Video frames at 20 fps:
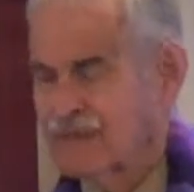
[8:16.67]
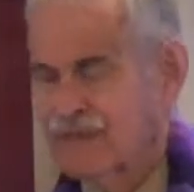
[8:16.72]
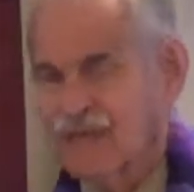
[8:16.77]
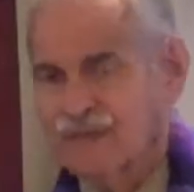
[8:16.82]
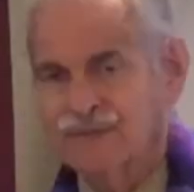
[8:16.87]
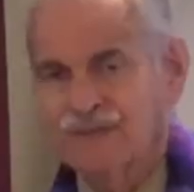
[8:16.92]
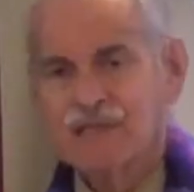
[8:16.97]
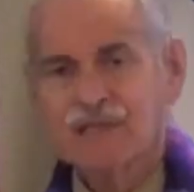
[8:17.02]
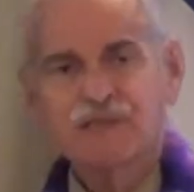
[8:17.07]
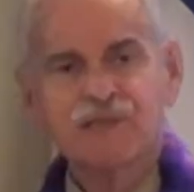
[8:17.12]

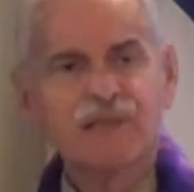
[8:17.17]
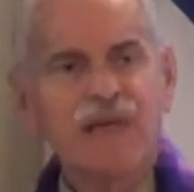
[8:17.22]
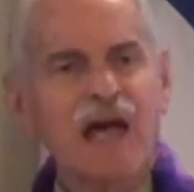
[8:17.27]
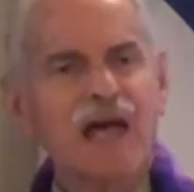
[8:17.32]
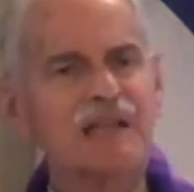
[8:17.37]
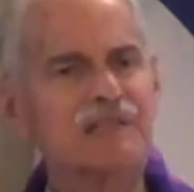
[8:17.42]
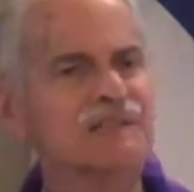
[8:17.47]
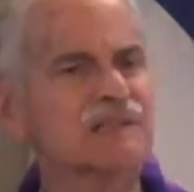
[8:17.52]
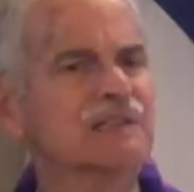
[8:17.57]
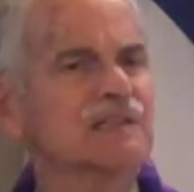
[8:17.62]
And these
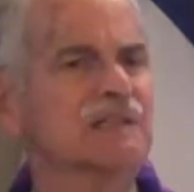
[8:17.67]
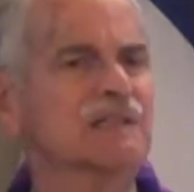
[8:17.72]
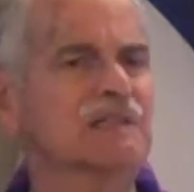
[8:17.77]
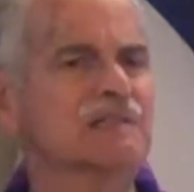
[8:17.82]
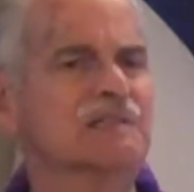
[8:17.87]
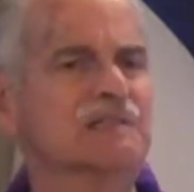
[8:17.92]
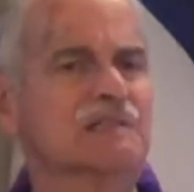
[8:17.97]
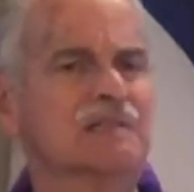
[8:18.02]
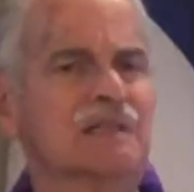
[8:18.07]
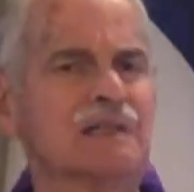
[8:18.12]

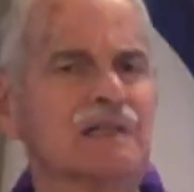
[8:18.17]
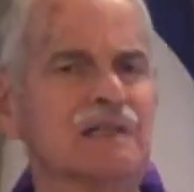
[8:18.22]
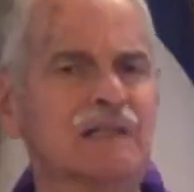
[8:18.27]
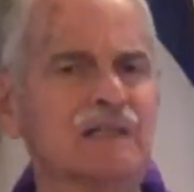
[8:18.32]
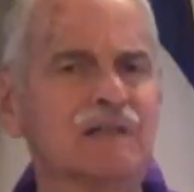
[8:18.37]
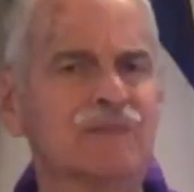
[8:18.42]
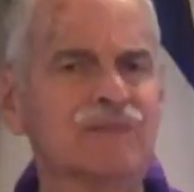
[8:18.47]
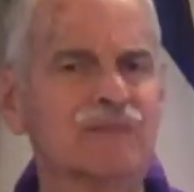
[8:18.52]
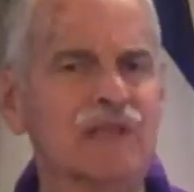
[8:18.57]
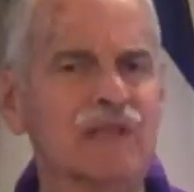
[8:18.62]
Gnostics,
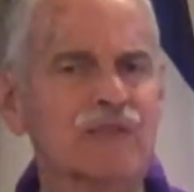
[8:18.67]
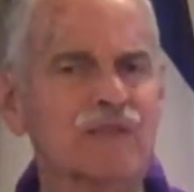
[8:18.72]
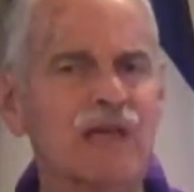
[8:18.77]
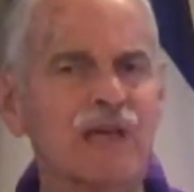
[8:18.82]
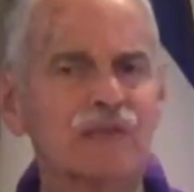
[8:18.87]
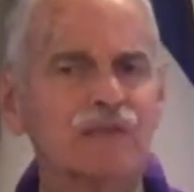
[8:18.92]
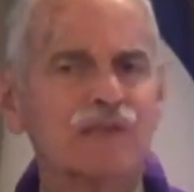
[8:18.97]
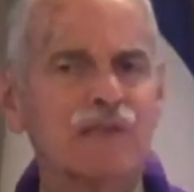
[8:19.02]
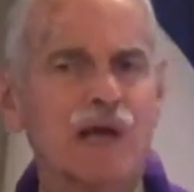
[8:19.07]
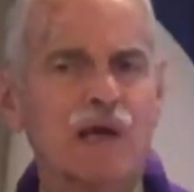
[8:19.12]

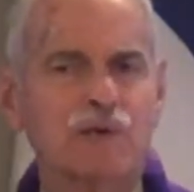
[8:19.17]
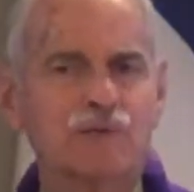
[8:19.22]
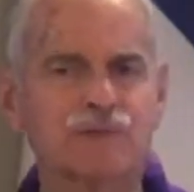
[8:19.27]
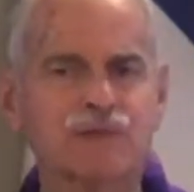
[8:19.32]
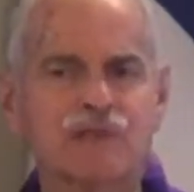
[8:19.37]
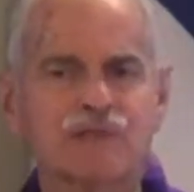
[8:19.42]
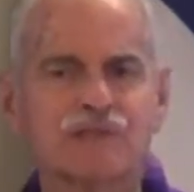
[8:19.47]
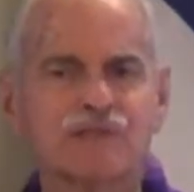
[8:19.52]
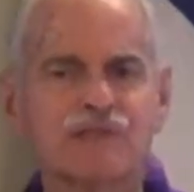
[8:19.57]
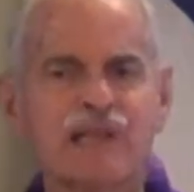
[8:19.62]
they felt
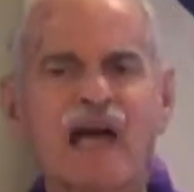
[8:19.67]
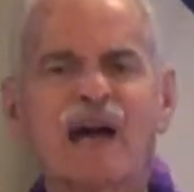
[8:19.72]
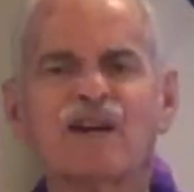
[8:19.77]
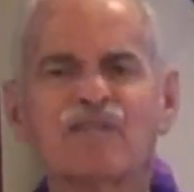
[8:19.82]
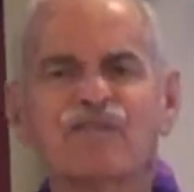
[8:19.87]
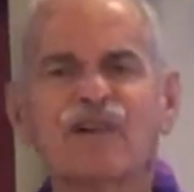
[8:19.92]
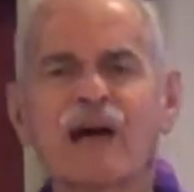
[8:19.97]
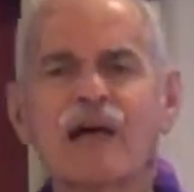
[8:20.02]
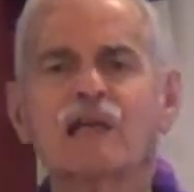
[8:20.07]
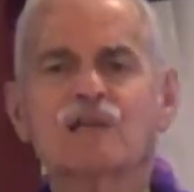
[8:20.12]
that
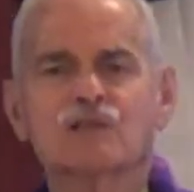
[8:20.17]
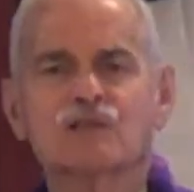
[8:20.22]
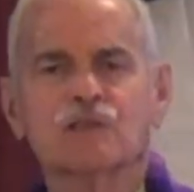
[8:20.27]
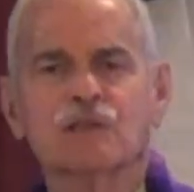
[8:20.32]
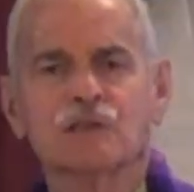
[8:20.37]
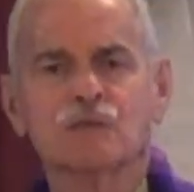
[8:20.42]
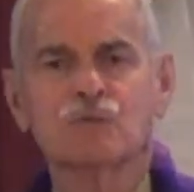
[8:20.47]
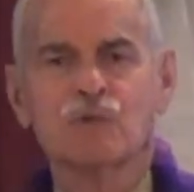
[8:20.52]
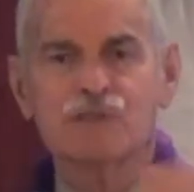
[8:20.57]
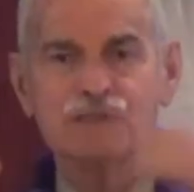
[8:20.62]

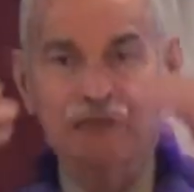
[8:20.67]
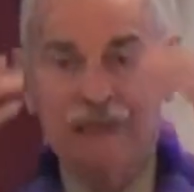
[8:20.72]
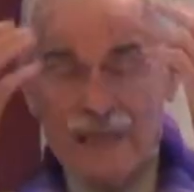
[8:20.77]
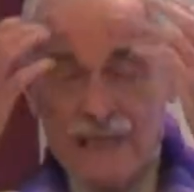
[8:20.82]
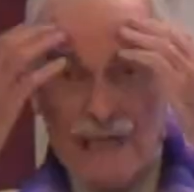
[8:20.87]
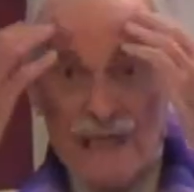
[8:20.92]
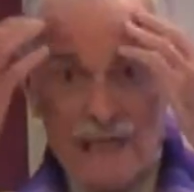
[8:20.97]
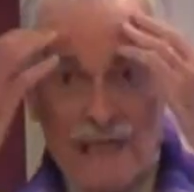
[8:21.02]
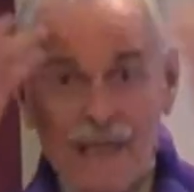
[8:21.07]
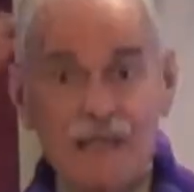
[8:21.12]
salvation was an
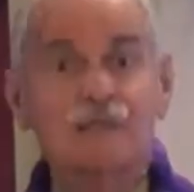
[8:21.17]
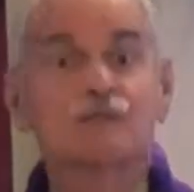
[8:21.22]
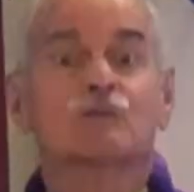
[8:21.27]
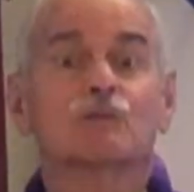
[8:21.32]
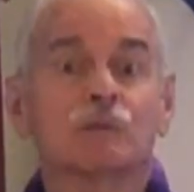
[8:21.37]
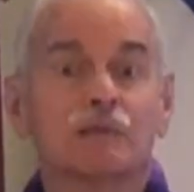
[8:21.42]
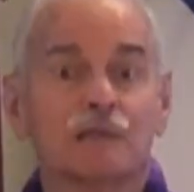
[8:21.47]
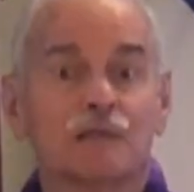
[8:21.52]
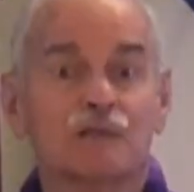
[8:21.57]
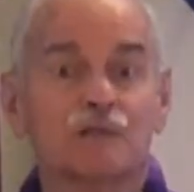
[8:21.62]

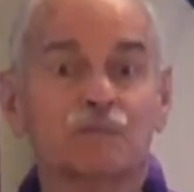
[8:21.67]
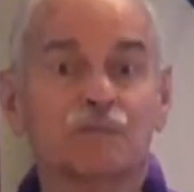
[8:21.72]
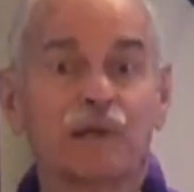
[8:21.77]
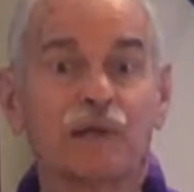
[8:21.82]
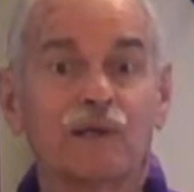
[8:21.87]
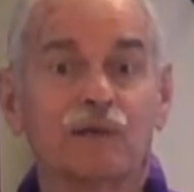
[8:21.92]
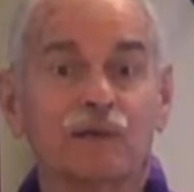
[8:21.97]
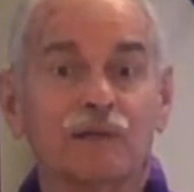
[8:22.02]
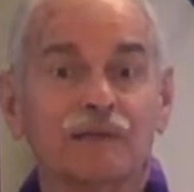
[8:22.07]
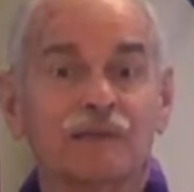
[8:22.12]
intellectual
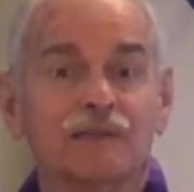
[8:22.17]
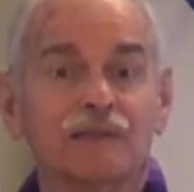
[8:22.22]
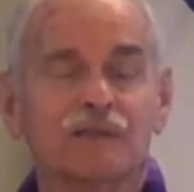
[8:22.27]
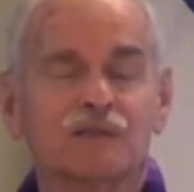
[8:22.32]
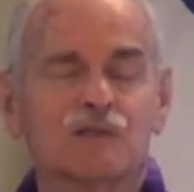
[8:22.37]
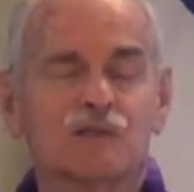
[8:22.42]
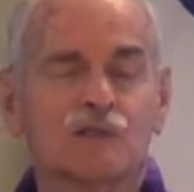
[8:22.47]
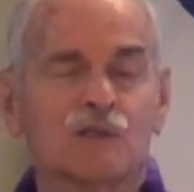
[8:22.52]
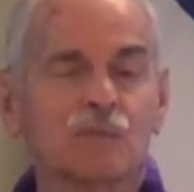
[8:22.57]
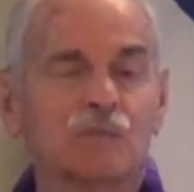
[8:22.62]

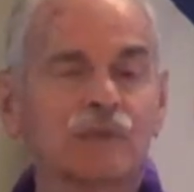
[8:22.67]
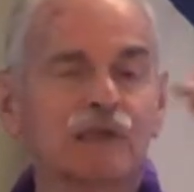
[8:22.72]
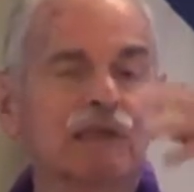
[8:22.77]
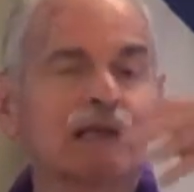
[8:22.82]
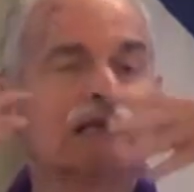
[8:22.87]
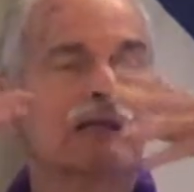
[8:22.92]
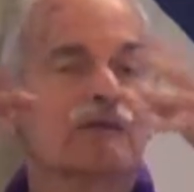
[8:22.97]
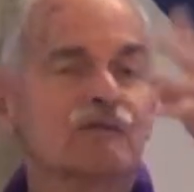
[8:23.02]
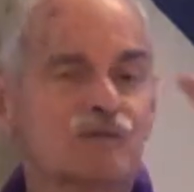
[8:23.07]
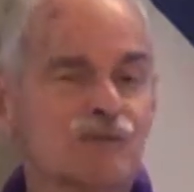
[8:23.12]
experience. You
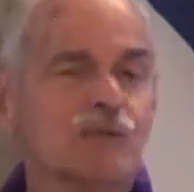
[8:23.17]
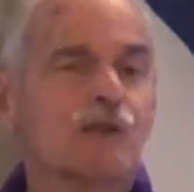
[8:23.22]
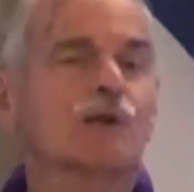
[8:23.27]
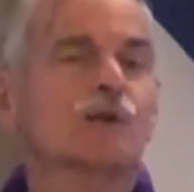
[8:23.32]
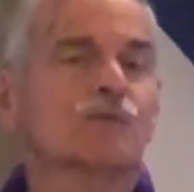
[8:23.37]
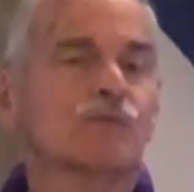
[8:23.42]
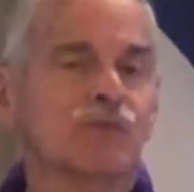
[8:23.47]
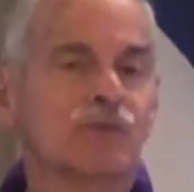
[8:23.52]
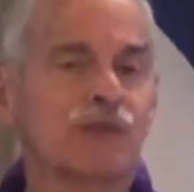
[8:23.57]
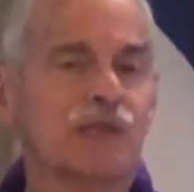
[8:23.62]
believed
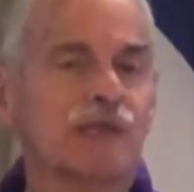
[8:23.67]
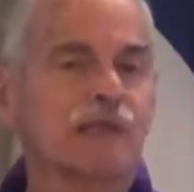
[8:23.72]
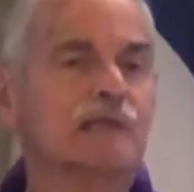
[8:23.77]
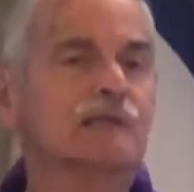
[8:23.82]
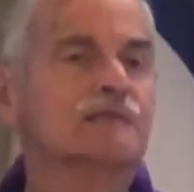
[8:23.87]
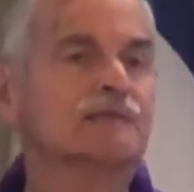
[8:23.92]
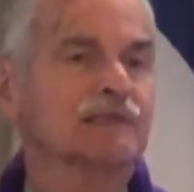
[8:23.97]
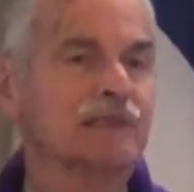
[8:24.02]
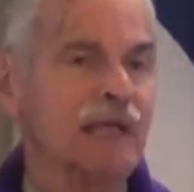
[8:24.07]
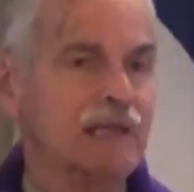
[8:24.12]
certain
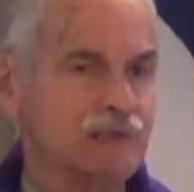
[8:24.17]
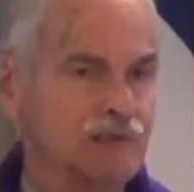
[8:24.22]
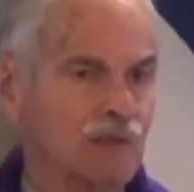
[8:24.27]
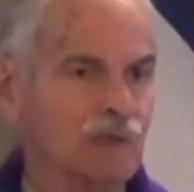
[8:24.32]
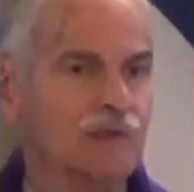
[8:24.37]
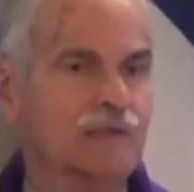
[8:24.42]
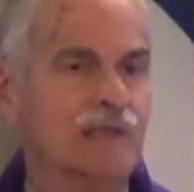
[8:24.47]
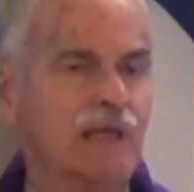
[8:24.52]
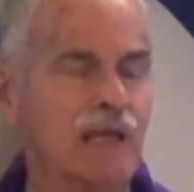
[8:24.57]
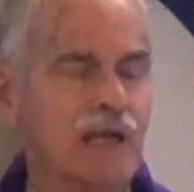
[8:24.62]
things and that
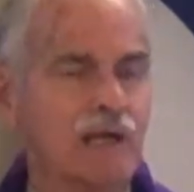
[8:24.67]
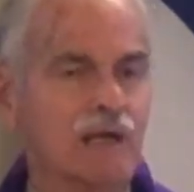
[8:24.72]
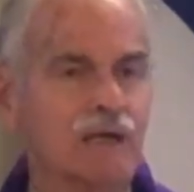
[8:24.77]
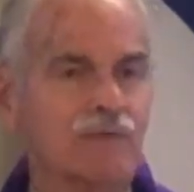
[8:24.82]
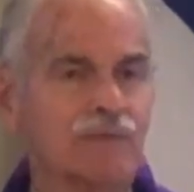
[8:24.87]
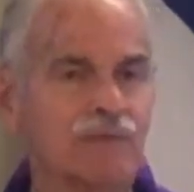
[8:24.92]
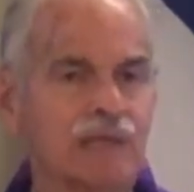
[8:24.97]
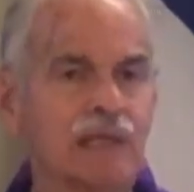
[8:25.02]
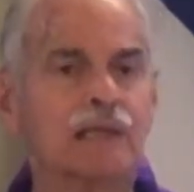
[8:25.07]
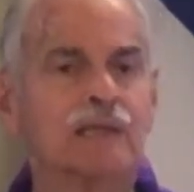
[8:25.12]
took
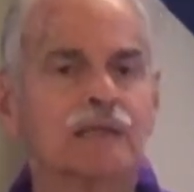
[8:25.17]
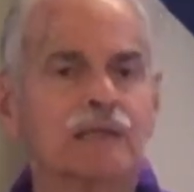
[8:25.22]
care of you.